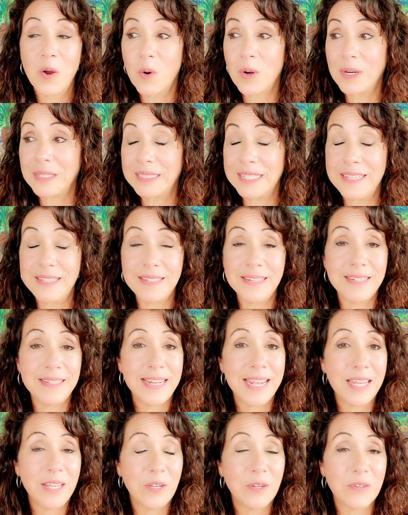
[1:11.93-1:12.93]
or at least to
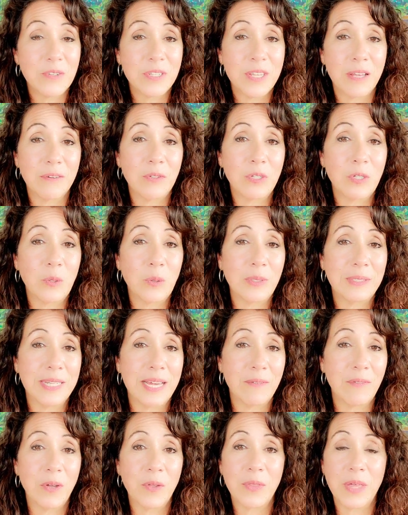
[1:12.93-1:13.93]
take yourself to a
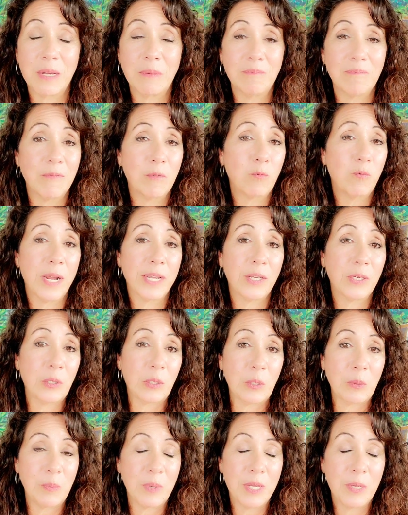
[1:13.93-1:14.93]
level that
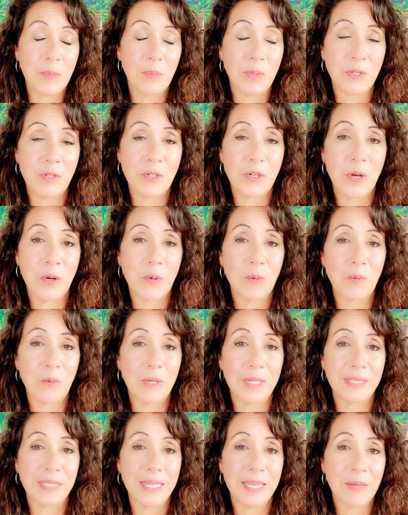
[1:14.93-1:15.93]
regular people don't
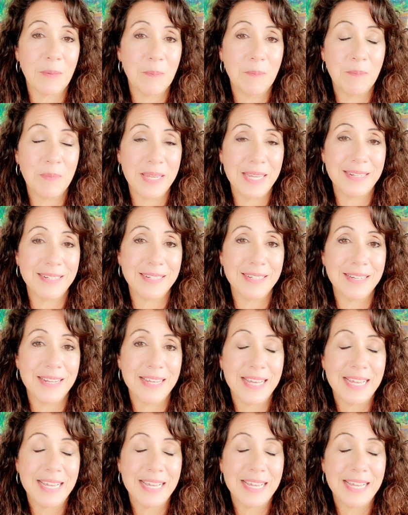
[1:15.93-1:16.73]
really meet.